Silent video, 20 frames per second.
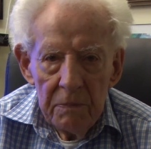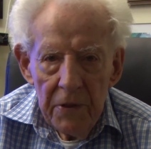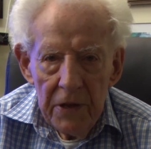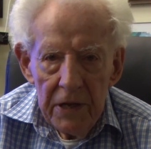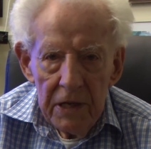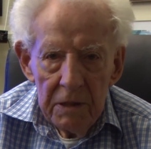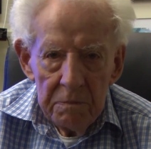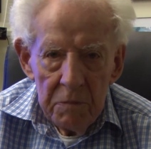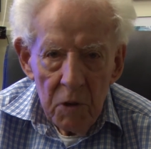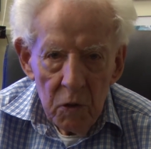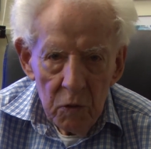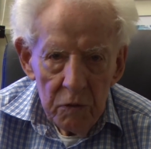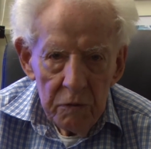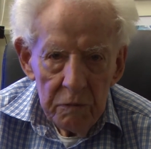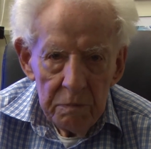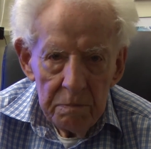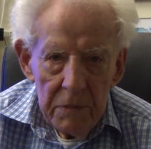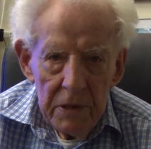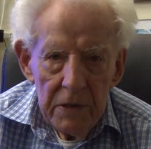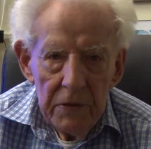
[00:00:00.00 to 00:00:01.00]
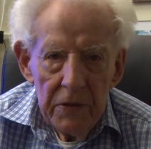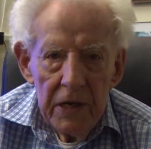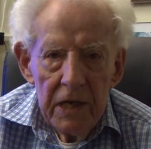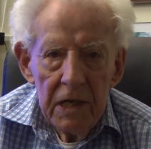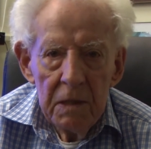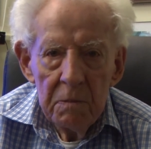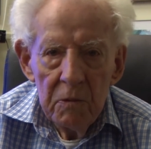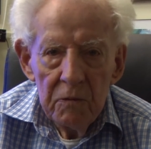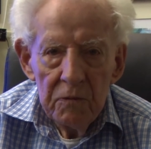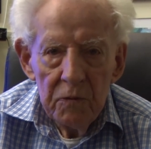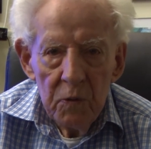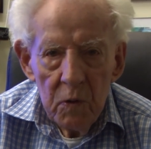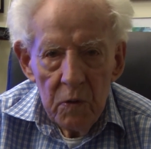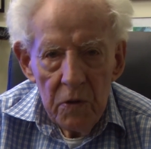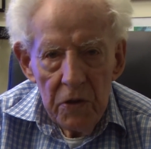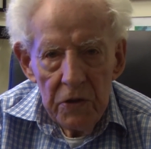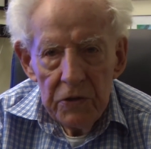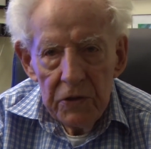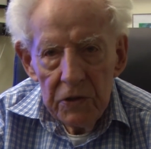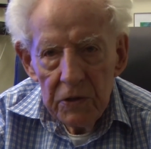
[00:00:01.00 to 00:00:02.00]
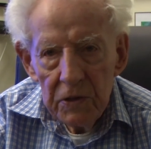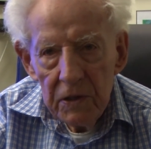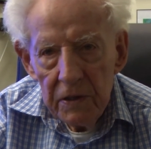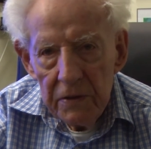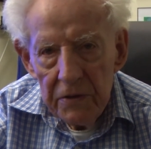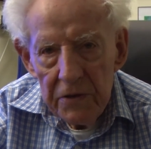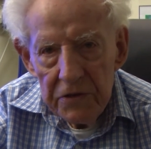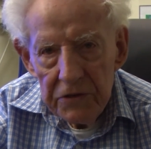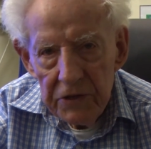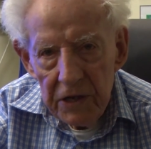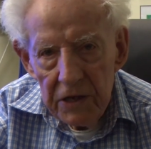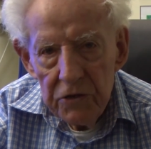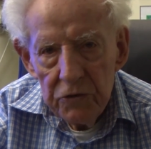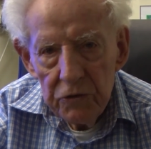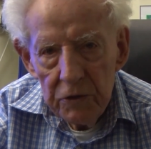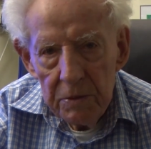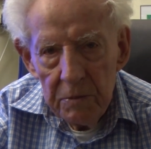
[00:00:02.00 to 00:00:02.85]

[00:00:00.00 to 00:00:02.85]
They had both been there before the turn of the century,